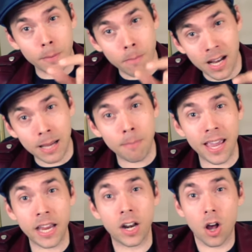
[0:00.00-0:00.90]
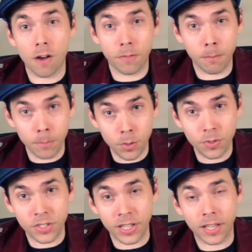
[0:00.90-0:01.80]
of the money made off the
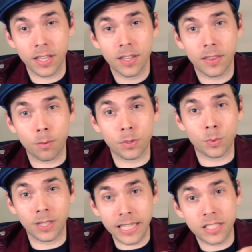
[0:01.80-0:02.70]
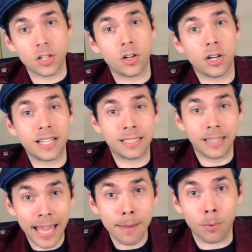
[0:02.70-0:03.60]
music that was released under his
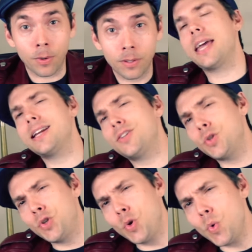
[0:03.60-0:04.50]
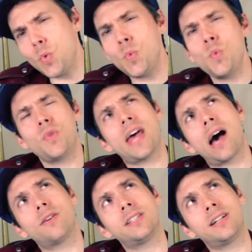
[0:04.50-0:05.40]
label. In
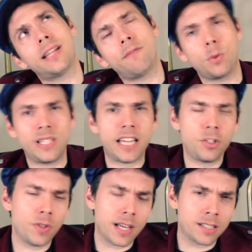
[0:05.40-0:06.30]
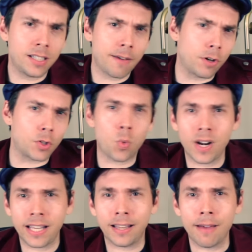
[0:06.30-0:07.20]
2011, do we say 2011 or
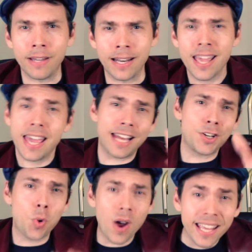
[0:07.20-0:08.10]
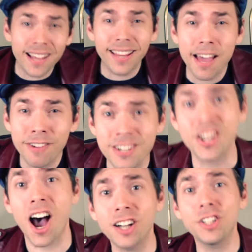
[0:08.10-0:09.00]
2011? In
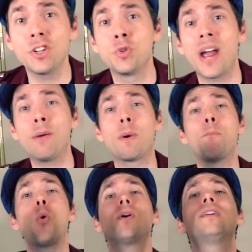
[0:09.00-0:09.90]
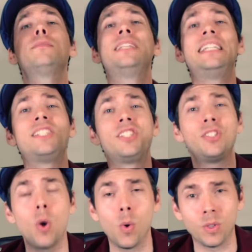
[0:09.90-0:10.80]
2011, Dr. Dre reportedly
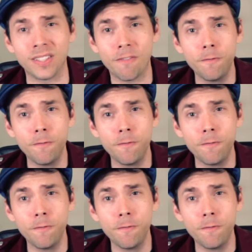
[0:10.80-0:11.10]
sold